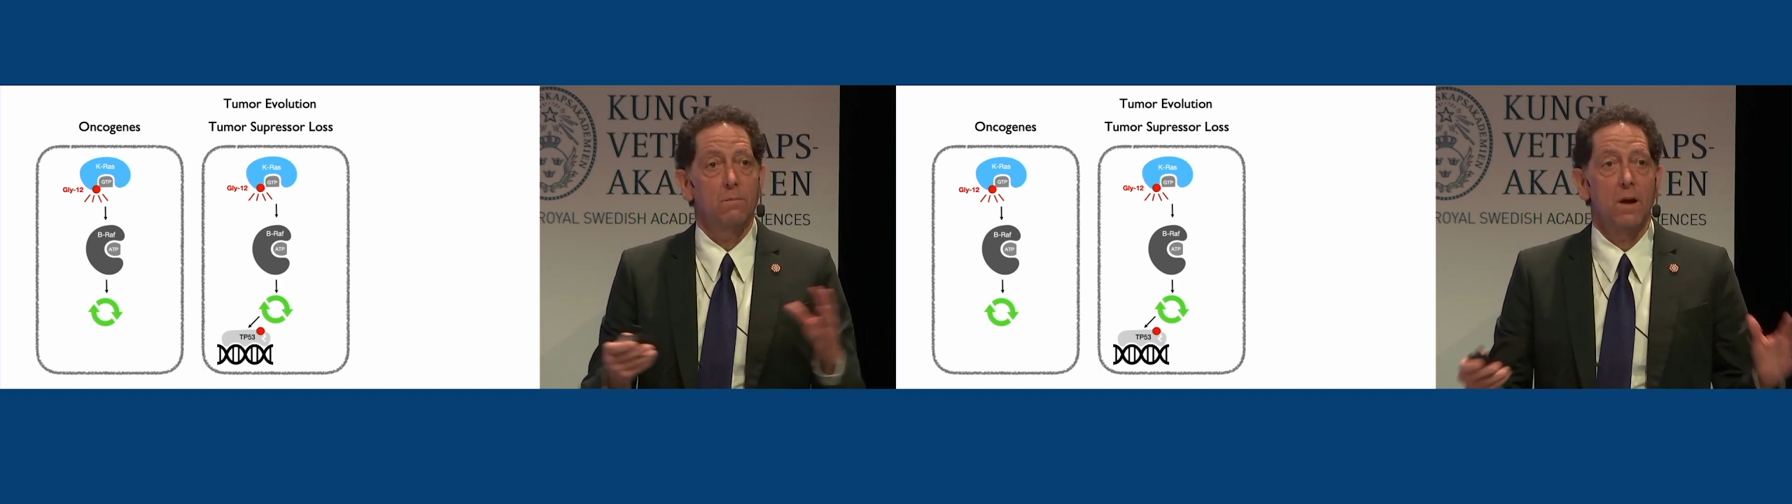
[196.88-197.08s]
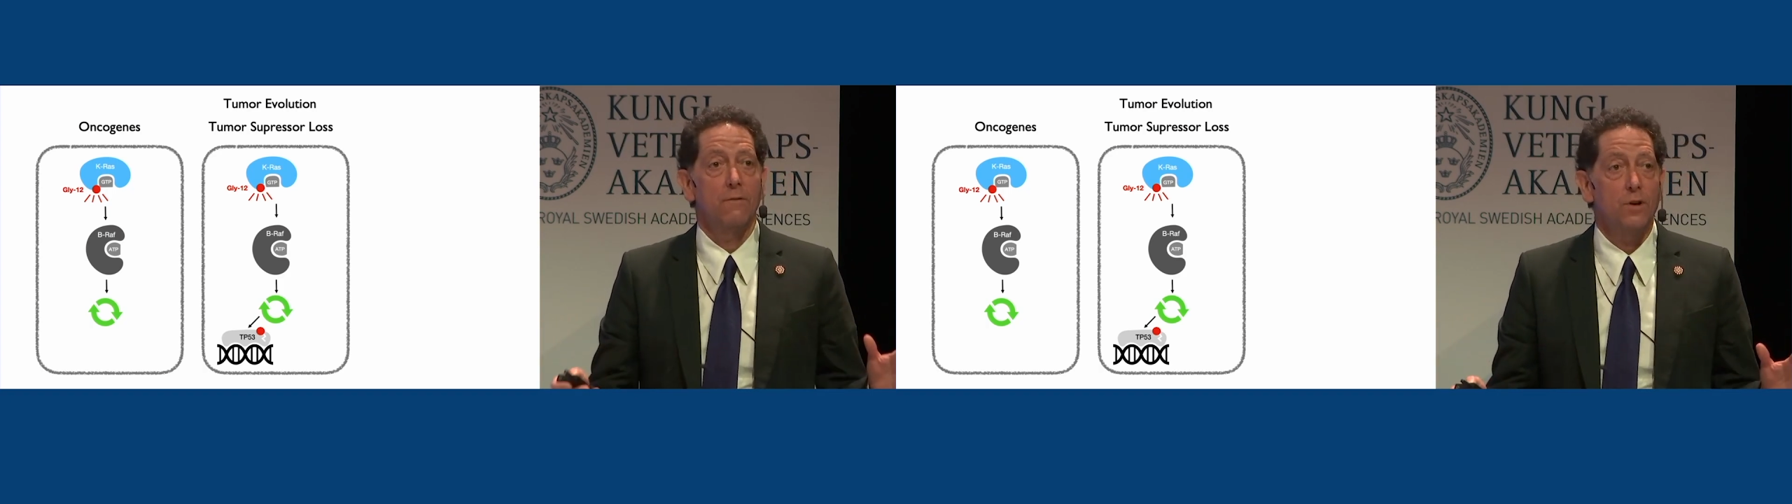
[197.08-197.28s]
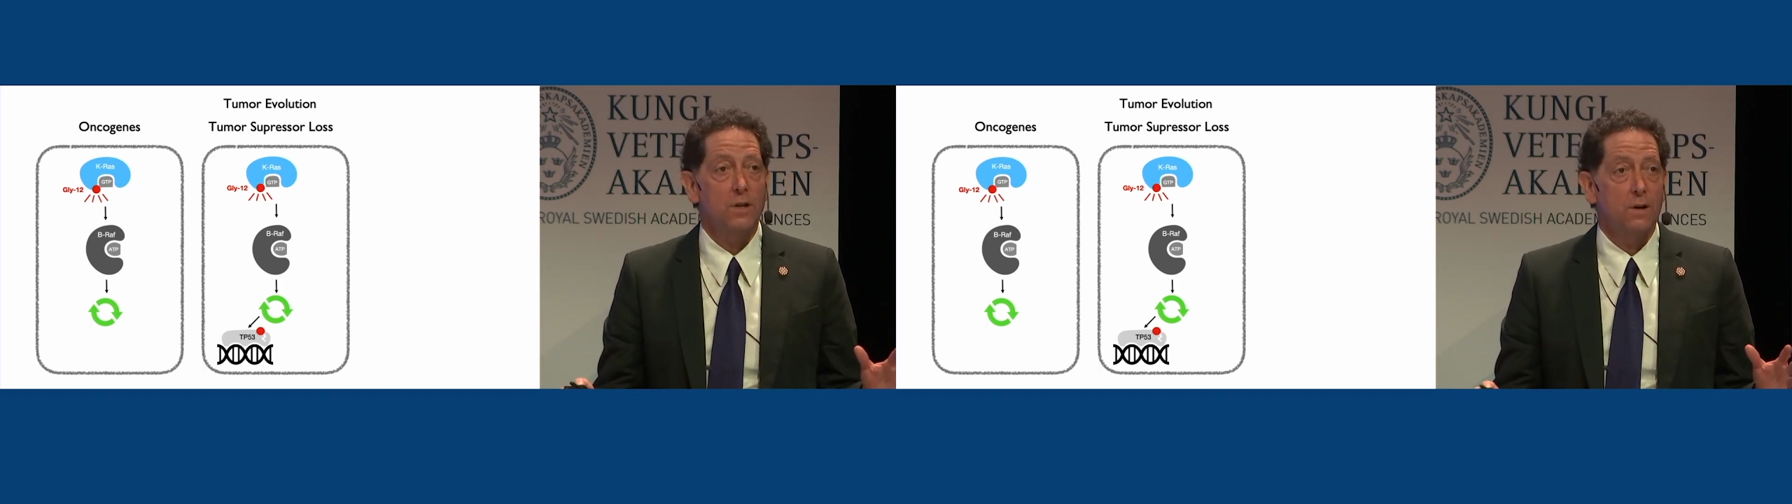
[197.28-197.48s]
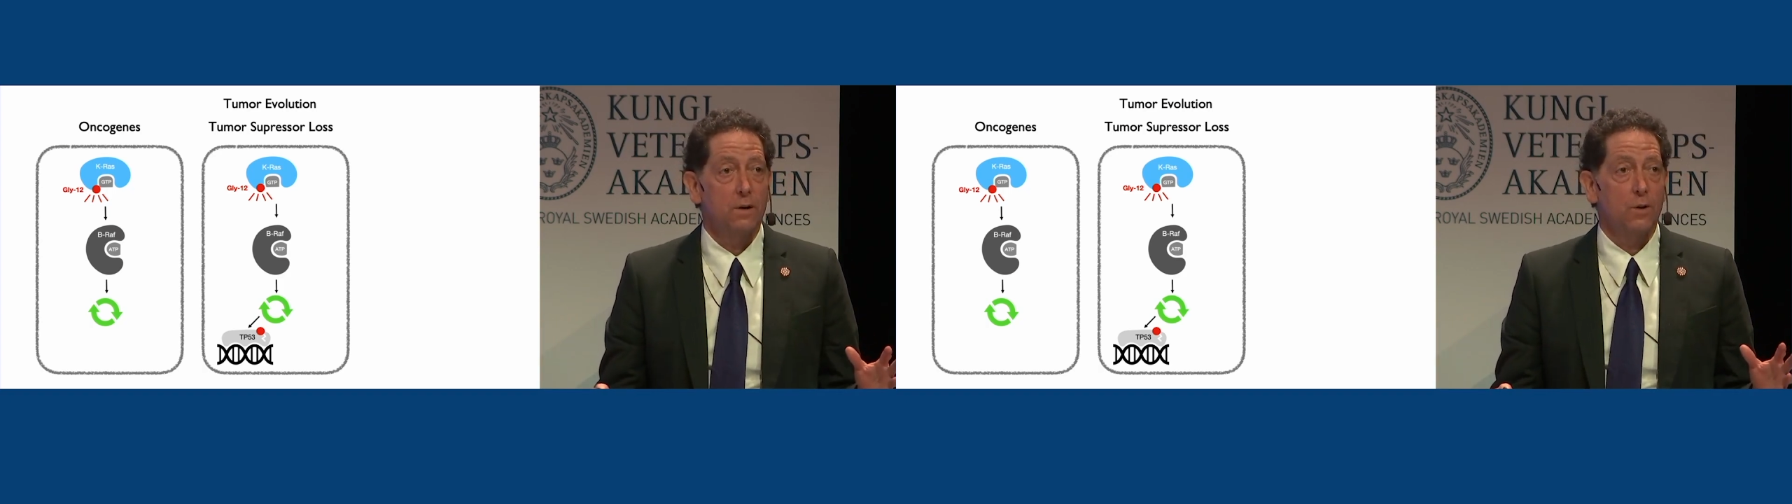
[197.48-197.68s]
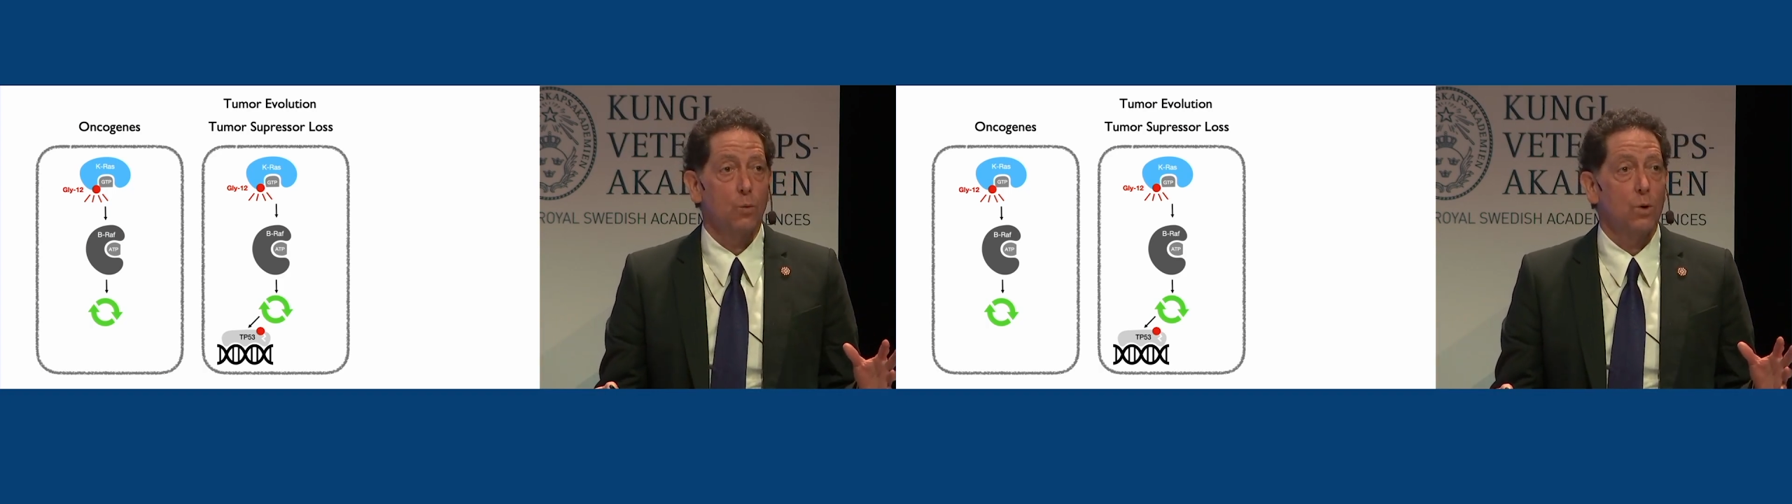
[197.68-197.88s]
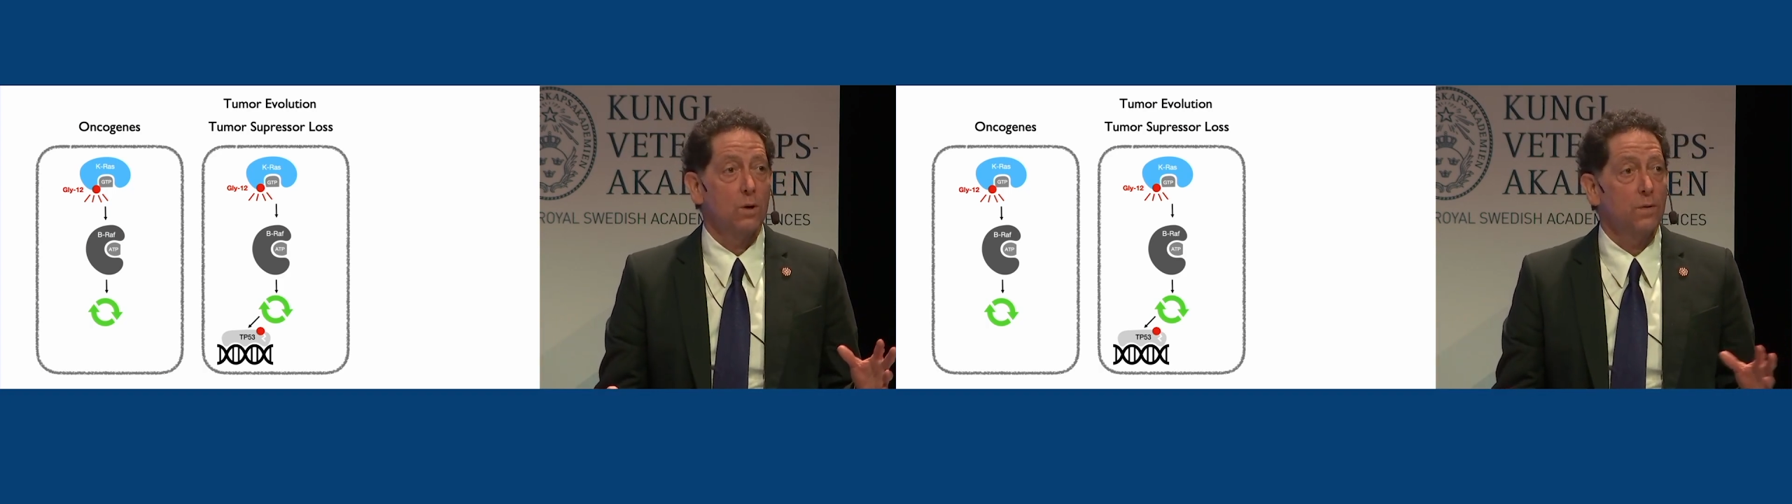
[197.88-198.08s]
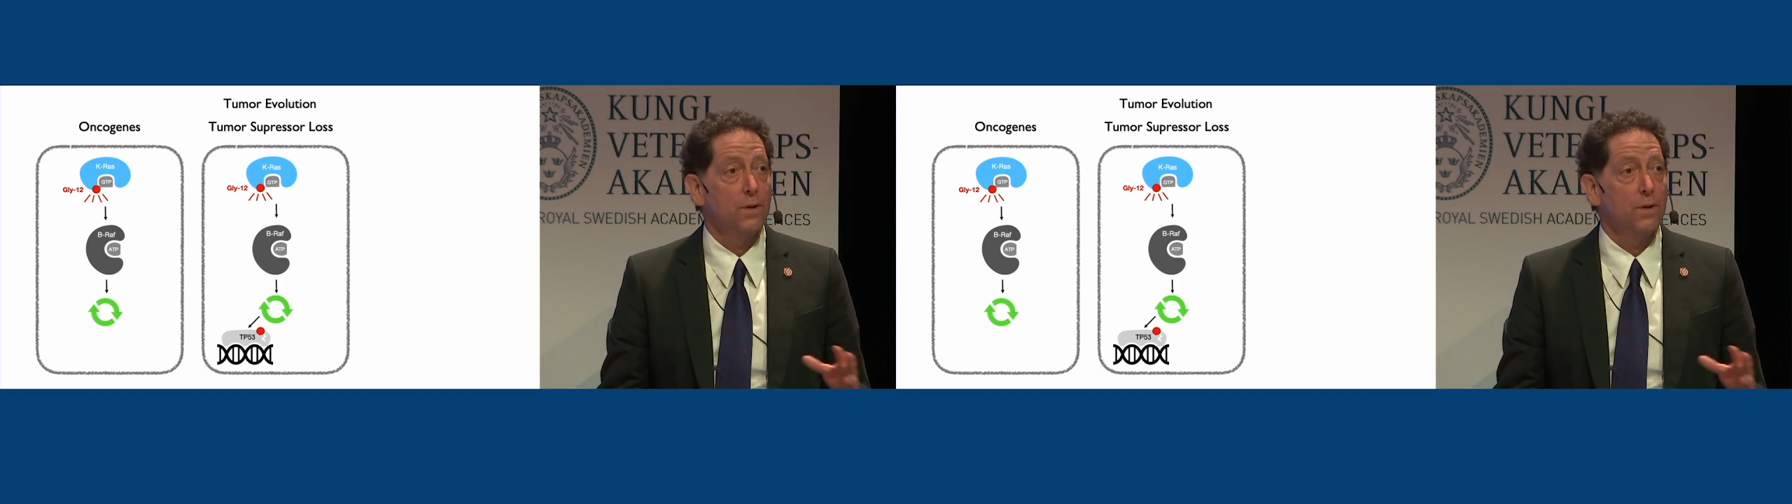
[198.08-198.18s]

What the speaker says: every year in the world,